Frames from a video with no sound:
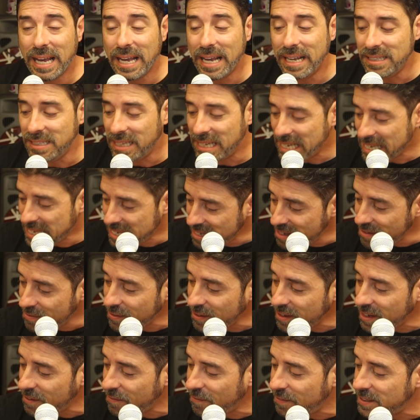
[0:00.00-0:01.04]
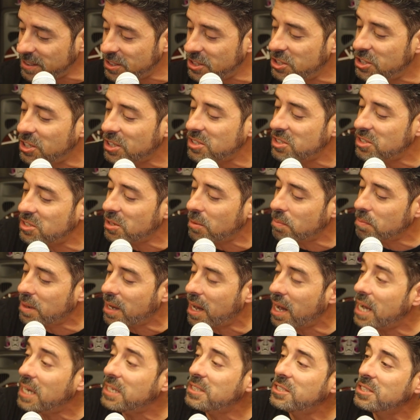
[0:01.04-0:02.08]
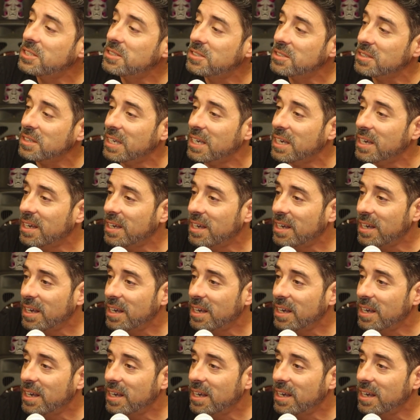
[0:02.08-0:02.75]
And even if it's just subconsciously,